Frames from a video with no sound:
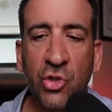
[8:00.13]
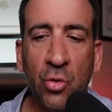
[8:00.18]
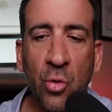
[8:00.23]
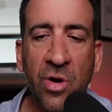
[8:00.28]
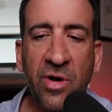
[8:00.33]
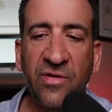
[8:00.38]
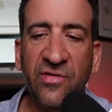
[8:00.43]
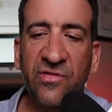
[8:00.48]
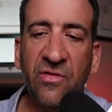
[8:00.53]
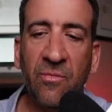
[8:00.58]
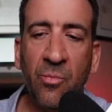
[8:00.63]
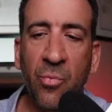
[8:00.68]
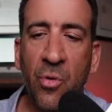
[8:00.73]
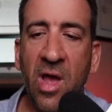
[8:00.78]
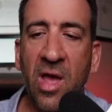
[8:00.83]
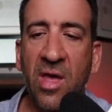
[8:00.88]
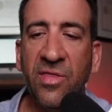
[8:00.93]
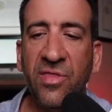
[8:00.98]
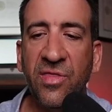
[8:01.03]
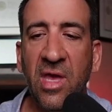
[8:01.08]
shortness of
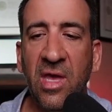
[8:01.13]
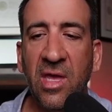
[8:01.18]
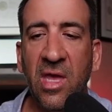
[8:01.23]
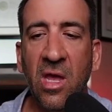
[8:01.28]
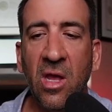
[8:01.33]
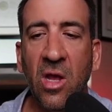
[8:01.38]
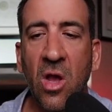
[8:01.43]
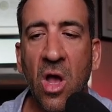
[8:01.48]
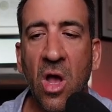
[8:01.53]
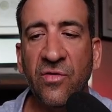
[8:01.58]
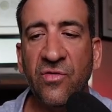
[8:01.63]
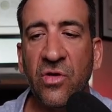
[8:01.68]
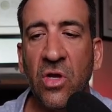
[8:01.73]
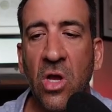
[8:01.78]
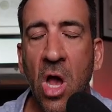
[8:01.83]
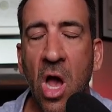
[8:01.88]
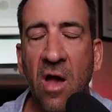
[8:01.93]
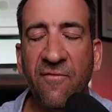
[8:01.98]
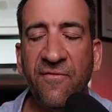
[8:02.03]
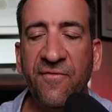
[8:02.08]
breath, it can cause
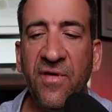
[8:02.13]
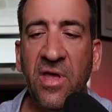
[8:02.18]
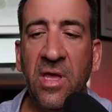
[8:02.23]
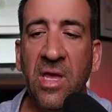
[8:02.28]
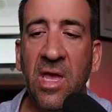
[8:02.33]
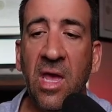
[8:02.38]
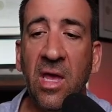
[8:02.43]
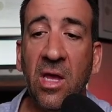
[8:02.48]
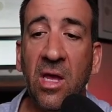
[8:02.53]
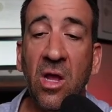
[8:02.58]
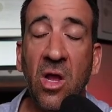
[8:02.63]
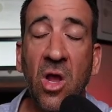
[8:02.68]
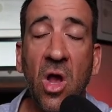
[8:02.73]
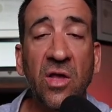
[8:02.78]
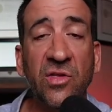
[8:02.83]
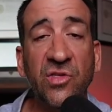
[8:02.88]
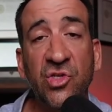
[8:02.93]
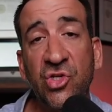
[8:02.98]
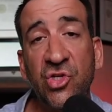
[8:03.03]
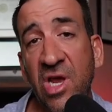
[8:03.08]
coughing, it can
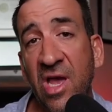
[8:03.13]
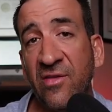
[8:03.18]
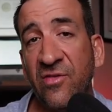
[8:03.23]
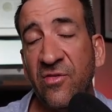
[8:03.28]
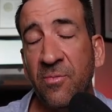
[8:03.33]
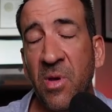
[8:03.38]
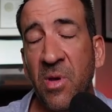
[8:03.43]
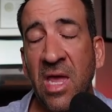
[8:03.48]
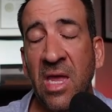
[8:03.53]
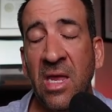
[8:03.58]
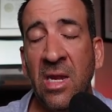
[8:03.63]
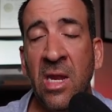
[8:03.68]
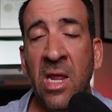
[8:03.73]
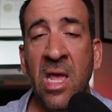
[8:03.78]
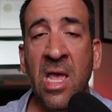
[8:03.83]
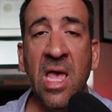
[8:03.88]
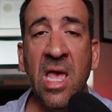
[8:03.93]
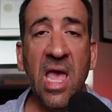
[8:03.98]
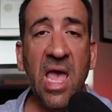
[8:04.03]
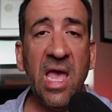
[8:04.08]
cause chest pain,
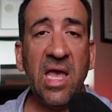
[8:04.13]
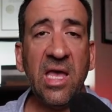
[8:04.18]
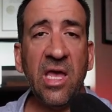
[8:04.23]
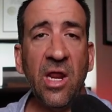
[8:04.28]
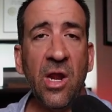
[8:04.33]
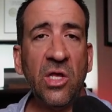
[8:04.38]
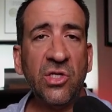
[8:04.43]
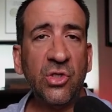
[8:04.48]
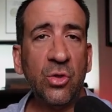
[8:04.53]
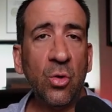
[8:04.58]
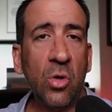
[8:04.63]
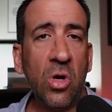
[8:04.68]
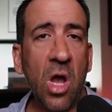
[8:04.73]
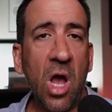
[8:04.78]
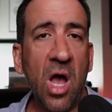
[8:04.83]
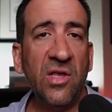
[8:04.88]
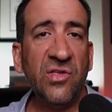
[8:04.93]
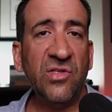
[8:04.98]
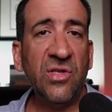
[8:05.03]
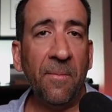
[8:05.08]
it can also
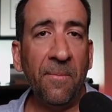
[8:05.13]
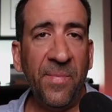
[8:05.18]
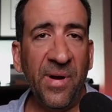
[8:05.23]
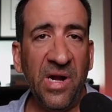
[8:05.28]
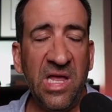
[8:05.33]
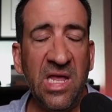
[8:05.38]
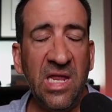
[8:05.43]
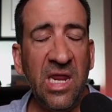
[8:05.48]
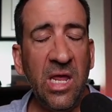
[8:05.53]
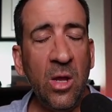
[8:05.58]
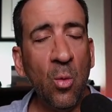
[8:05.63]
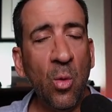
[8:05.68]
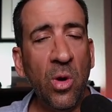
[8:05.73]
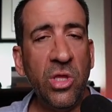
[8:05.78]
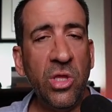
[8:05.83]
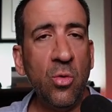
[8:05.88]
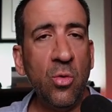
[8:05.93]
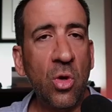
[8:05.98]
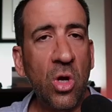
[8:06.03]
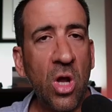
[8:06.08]
cause bleeding
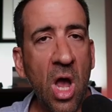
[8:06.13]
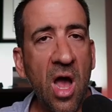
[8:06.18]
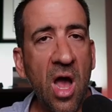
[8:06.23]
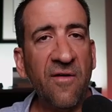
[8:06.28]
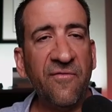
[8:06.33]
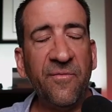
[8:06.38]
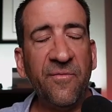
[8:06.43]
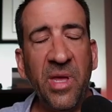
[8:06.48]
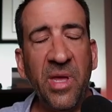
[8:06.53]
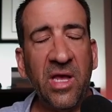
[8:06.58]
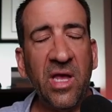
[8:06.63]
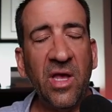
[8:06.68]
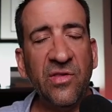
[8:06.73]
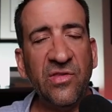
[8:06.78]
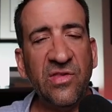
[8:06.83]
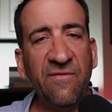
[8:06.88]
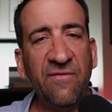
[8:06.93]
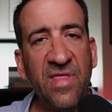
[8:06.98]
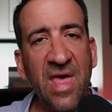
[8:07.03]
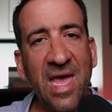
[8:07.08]
when you cough,
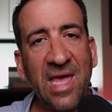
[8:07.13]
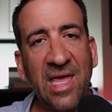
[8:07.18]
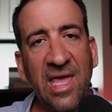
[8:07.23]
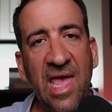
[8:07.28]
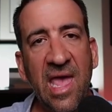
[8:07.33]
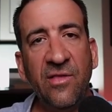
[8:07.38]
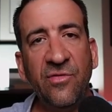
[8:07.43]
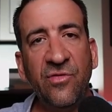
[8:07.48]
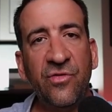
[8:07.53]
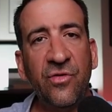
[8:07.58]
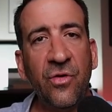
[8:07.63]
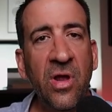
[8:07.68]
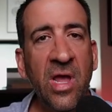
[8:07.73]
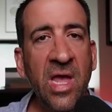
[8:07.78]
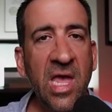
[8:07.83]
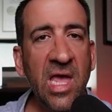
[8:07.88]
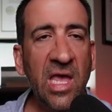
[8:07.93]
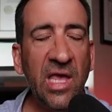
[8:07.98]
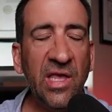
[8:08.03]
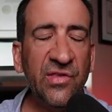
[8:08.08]
because if that cancer
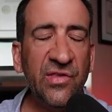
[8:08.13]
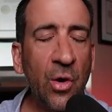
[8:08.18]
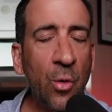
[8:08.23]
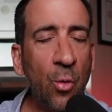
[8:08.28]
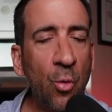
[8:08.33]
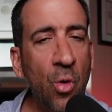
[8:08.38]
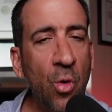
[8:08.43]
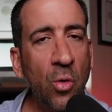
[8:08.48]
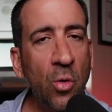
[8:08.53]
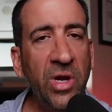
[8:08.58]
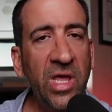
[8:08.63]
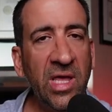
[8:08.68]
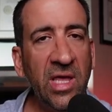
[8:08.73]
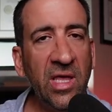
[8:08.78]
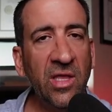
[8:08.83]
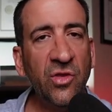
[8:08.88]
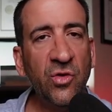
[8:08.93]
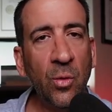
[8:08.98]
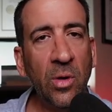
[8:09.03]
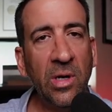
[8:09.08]
is eroding
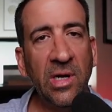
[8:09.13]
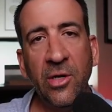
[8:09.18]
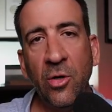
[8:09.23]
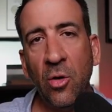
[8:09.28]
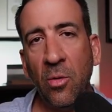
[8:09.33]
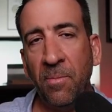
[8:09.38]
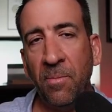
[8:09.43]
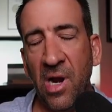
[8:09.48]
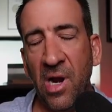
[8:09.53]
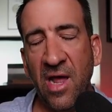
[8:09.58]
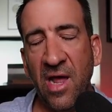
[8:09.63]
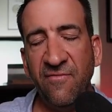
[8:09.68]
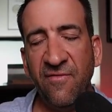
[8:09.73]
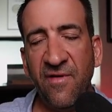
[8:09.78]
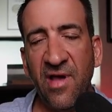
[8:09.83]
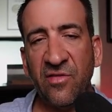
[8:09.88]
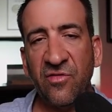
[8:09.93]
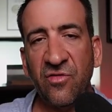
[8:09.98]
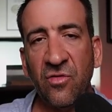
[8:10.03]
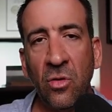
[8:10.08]
into a little blood
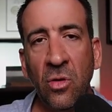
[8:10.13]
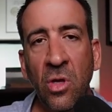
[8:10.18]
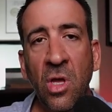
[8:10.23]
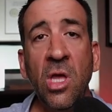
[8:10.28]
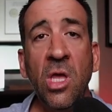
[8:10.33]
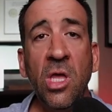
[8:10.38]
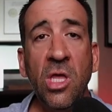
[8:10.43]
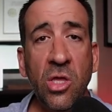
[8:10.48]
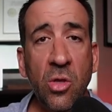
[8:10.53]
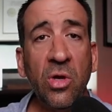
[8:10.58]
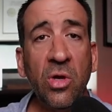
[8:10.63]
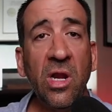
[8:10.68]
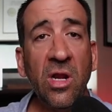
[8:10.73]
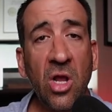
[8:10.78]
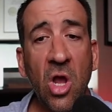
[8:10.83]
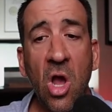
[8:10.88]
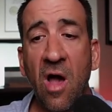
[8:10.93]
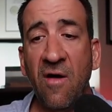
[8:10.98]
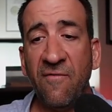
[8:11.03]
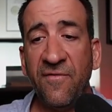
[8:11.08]
vessel, you can
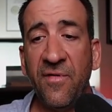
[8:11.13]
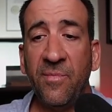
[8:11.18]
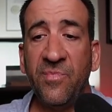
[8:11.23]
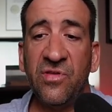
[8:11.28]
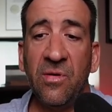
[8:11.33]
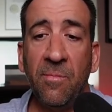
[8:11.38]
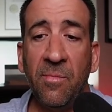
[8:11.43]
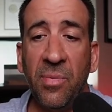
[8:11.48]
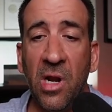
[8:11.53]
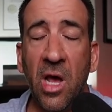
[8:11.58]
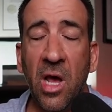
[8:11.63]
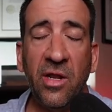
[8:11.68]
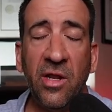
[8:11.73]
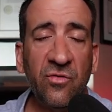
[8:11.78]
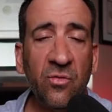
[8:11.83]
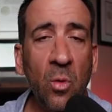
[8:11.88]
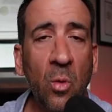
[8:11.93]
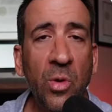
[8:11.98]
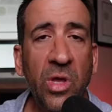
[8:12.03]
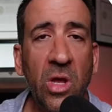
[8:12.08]
cough up some blood.
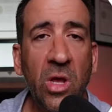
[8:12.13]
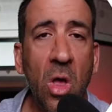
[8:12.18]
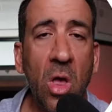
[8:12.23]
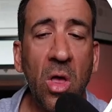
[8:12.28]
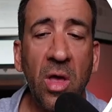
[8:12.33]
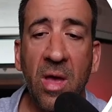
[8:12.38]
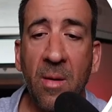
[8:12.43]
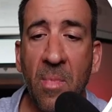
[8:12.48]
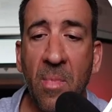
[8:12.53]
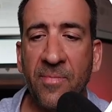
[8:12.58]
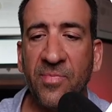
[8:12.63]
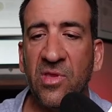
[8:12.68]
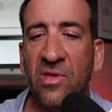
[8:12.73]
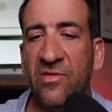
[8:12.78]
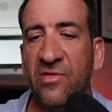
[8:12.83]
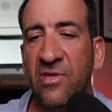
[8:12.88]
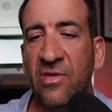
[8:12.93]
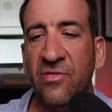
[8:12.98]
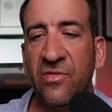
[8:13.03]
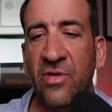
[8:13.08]
It's what we call
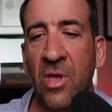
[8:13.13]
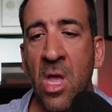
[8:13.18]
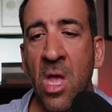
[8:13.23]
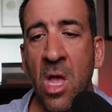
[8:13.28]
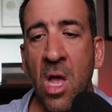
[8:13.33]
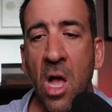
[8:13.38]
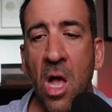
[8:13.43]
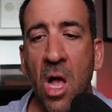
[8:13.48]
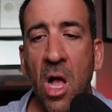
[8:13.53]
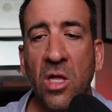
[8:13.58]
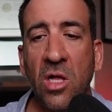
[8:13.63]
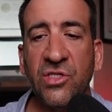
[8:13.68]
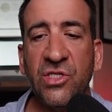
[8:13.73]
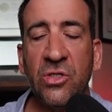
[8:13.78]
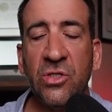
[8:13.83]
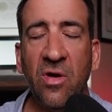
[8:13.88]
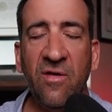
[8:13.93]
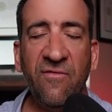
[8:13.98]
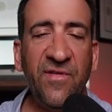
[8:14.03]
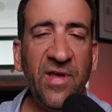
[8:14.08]
hemoptysis.
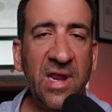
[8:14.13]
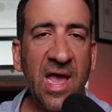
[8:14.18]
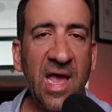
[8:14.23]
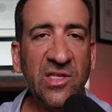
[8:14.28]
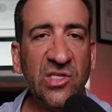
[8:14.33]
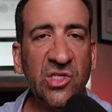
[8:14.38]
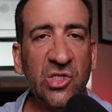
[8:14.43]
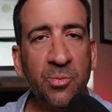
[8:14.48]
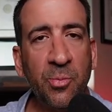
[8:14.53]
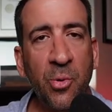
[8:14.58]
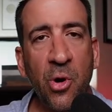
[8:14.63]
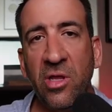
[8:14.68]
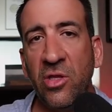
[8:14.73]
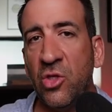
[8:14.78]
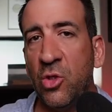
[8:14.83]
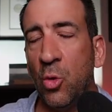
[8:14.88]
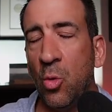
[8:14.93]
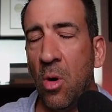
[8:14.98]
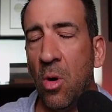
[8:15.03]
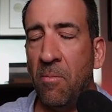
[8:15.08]
Also, if it has
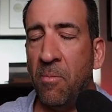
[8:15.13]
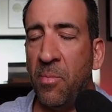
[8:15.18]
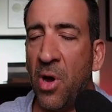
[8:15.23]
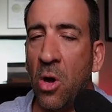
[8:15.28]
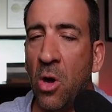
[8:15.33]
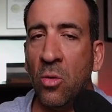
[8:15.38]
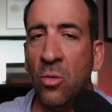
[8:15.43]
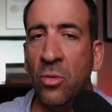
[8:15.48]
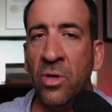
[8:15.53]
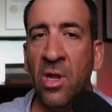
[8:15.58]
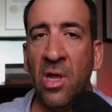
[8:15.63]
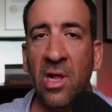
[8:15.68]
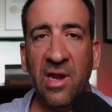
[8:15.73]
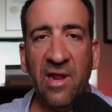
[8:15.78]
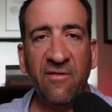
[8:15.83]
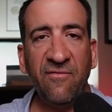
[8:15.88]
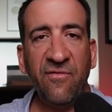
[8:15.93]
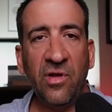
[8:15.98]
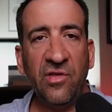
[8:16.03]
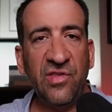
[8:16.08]
spread to a bone,
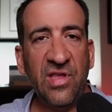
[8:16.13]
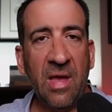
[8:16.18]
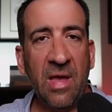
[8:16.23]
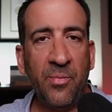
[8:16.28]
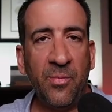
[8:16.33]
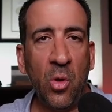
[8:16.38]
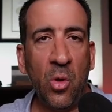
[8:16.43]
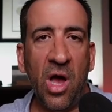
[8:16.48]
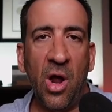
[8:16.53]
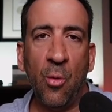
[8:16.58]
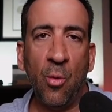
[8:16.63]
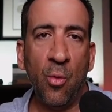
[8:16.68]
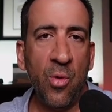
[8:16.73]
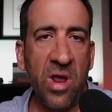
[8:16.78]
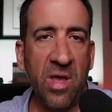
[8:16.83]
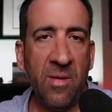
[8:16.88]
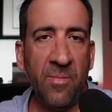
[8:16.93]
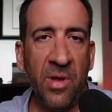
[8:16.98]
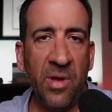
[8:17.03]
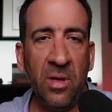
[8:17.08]
like for example, a
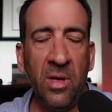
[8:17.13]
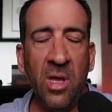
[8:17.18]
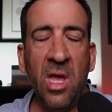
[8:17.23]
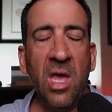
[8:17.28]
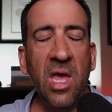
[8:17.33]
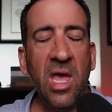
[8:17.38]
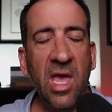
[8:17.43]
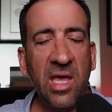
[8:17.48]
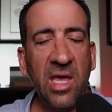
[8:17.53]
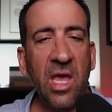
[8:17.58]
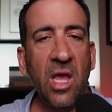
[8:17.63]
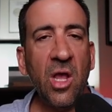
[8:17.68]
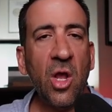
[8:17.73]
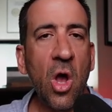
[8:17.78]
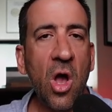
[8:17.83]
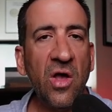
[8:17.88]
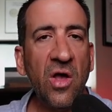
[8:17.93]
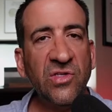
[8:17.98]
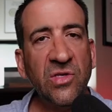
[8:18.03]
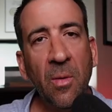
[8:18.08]
rib, it can
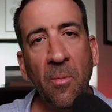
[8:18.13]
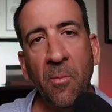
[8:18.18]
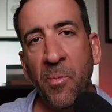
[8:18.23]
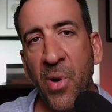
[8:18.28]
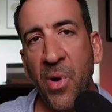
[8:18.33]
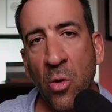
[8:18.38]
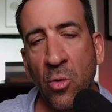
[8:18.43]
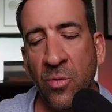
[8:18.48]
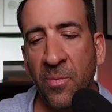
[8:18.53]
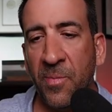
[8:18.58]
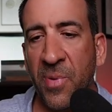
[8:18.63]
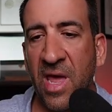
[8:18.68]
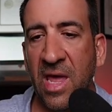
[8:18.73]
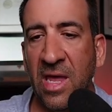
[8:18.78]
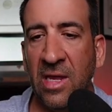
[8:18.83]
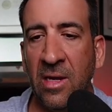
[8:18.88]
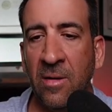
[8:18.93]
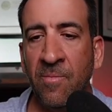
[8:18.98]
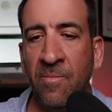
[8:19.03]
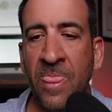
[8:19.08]
cause bone
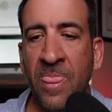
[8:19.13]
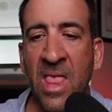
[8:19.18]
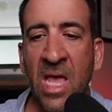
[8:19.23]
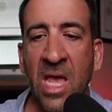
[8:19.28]
pain.